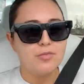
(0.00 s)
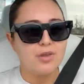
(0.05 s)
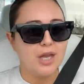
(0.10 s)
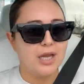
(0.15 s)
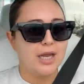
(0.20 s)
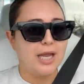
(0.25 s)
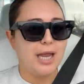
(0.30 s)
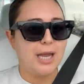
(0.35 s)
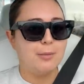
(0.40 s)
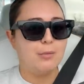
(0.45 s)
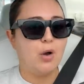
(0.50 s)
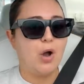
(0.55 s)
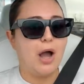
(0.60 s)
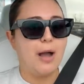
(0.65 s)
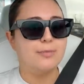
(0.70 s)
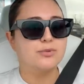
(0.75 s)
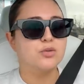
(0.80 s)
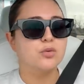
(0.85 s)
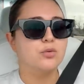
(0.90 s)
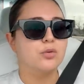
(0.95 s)
It came out
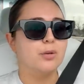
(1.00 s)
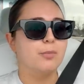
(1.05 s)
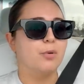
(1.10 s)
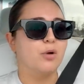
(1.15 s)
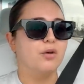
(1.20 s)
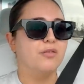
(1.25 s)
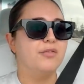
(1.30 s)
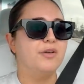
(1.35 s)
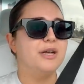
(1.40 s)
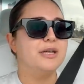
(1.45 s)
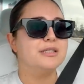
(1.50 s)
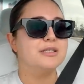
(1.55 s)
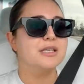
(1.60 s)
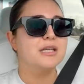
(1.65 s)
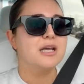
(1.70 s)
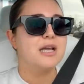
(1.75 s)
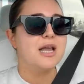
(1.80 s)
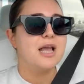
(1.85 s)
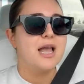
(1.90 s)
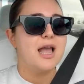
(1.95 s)
absolutely perfect.
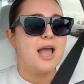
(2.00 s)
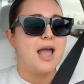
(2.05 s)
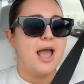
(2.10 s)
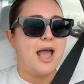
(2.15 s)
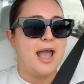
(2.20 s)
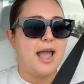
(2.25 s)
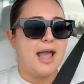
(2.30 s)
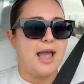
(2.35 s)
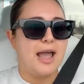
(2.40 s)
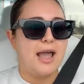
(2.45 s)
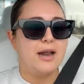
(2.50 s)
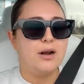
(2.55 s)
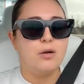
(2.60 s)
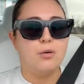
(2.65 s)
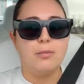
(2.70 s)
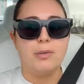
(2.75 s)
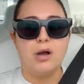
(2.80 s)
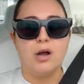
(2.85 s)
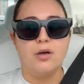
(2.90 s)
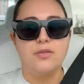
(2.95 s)
And oh
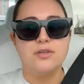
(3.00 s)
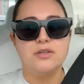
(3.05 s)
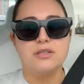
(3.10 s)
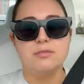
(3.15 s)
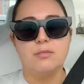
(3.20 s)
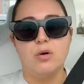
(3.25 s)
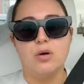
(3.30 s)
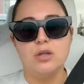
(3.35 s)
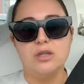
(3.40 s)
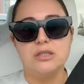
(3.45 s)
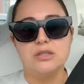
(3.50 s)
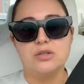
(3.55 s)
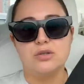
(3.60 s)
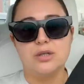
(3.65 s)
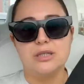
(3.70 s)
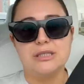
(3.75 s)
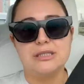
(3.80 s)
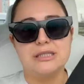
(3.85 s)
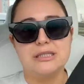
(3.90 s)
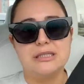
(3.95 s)
my God, this mall is
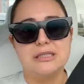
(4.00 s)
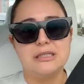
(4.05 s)
crazy.